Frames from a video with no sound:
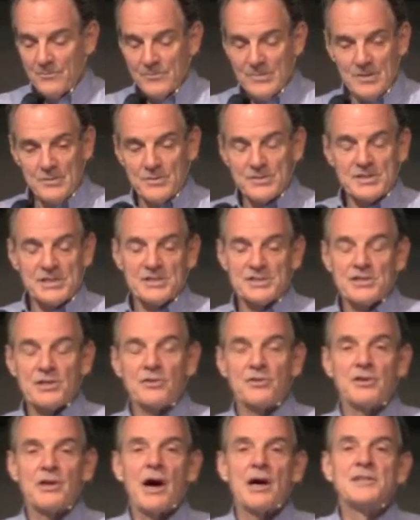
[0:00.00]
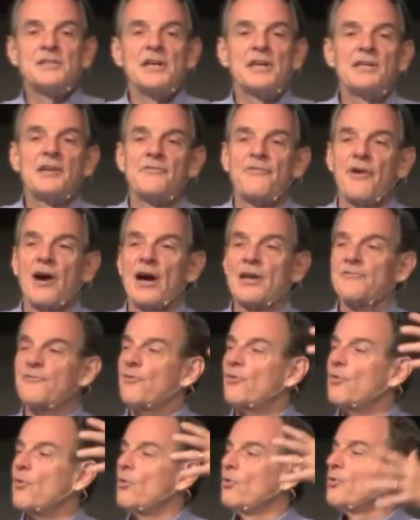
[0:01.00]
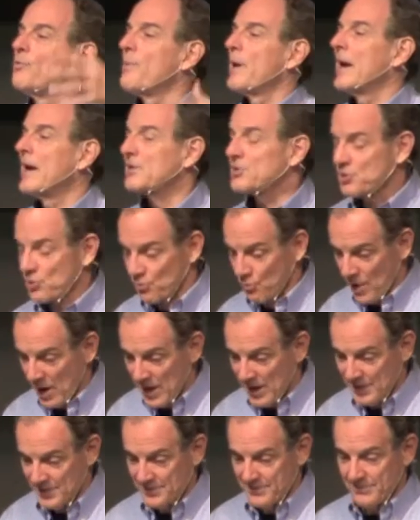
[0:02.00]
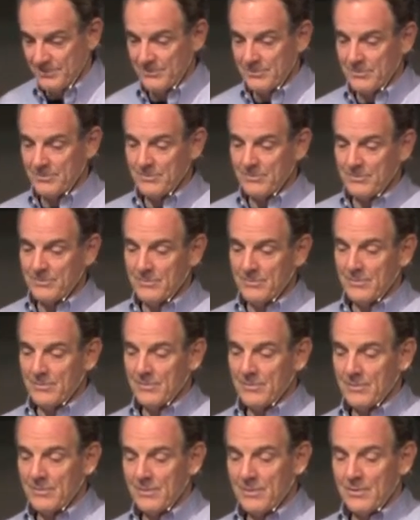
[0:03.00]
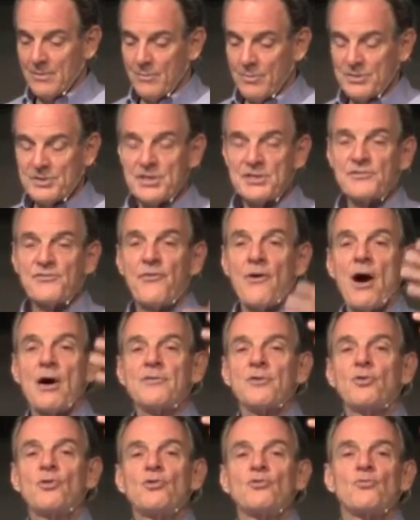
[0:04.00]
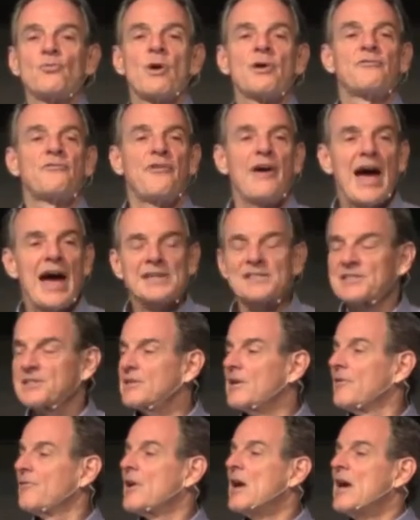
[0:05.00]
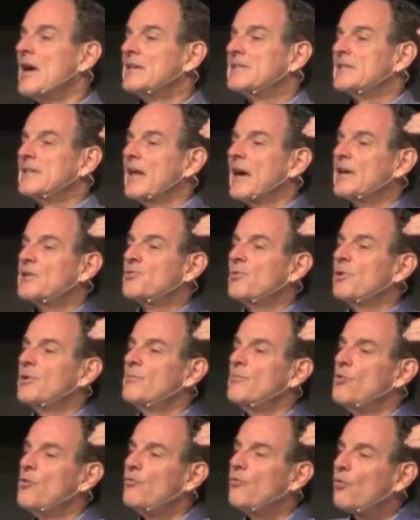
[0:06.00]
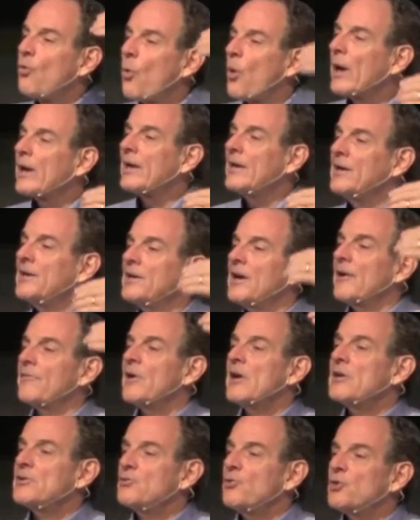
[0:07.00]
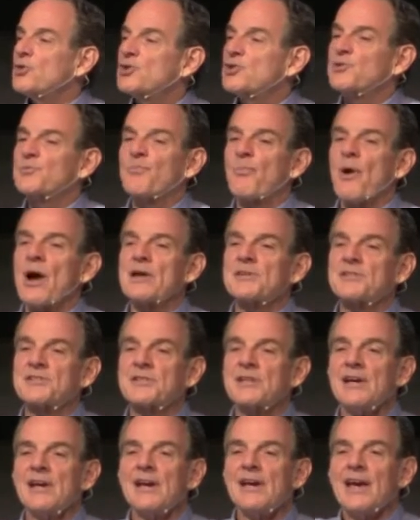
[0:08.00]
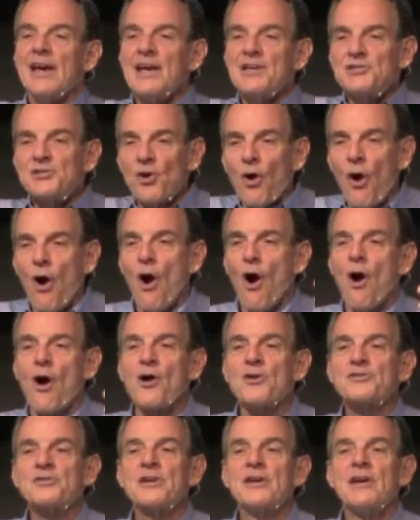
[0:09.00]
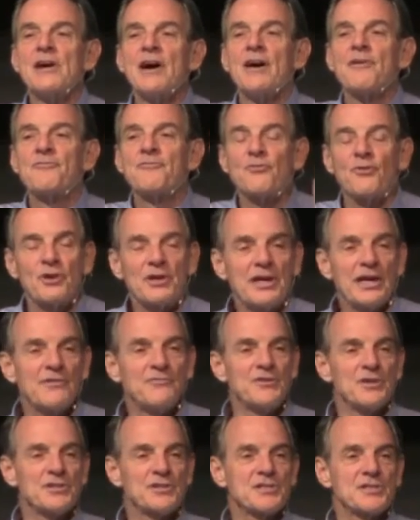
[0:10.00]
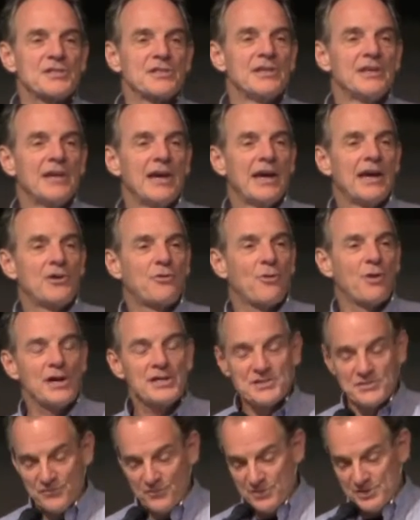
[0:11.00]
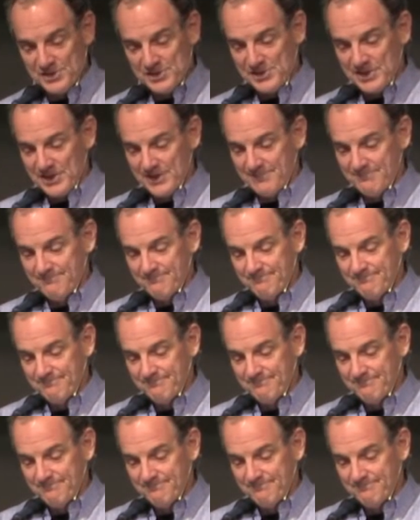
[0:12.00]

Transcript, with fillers: It was considered undignified for an older man to run. But this father couldn't run fast enough. His legs wouldn't move quickly enough to express his heart of forgiveness and grace for his son.